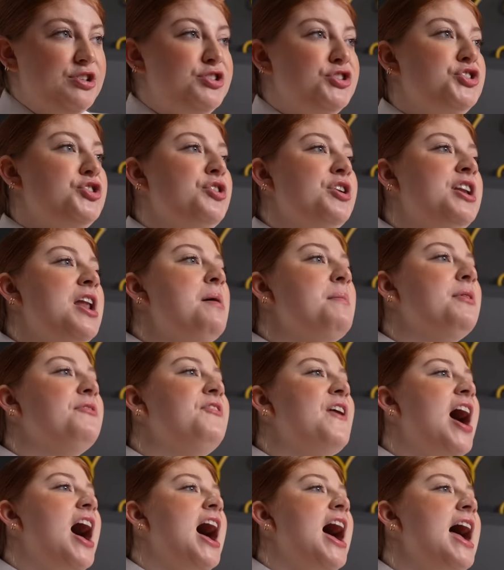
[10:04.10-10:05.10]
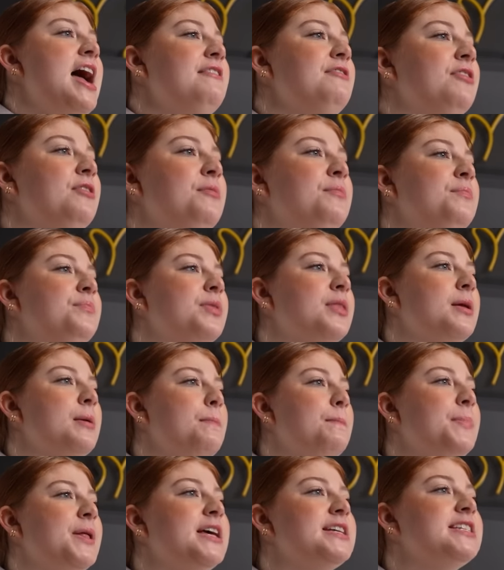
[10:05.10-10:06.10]
Student number five,
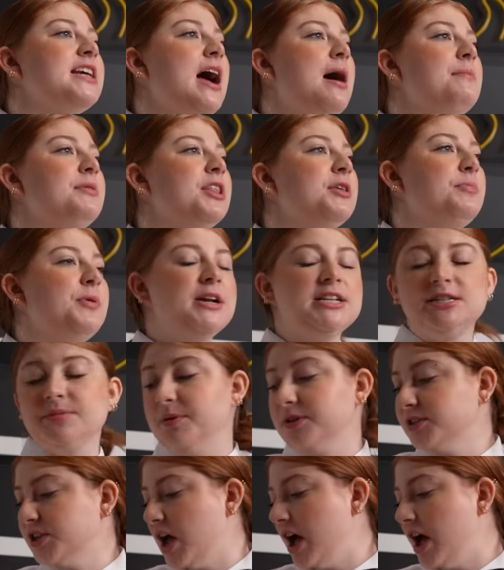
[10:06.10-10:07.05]
please come to the principal's